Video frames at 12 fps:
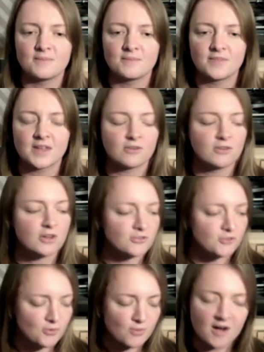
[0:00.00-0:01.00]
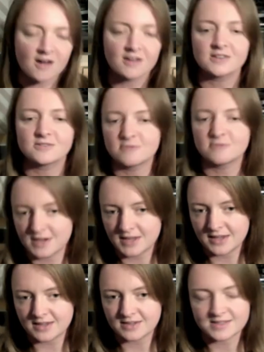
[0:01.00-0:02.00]
download your work. It's
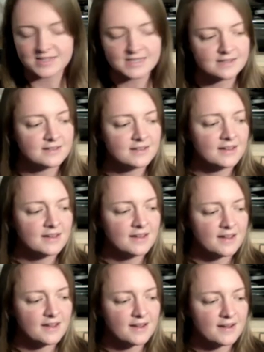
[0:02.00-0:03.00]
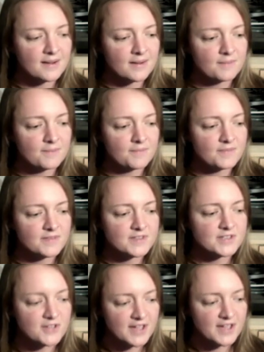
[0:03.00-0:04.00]
really handy.
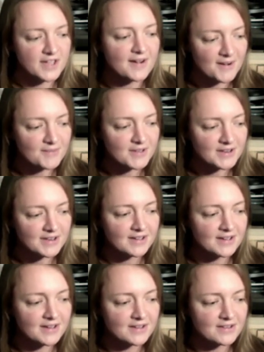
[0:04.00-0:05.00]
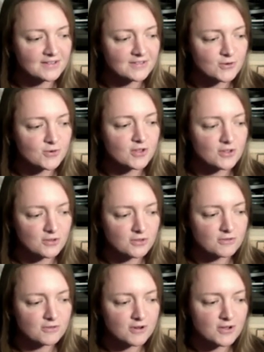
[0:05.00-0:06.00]
So yeah, I'm gonna talk you
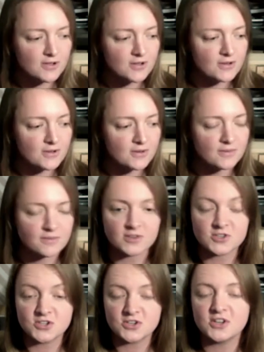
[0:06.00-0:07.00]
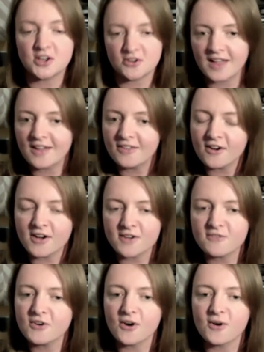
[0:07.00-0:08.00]
through the studio gear that I've
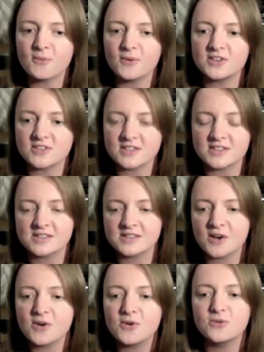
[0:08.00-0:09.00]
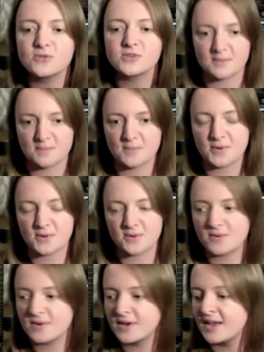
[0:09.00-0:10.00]
got, which is so
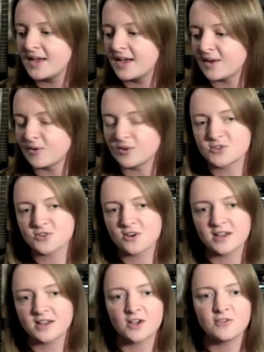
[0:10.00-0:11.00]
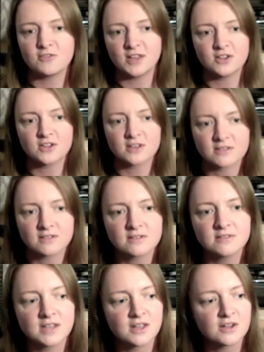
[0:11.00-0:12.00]
simple. I'm gonna try, hopefully you can,
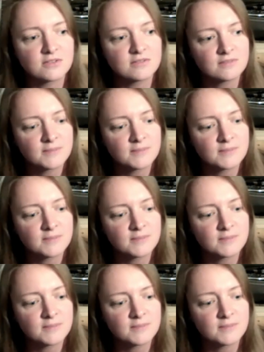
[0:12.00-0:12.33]
you know,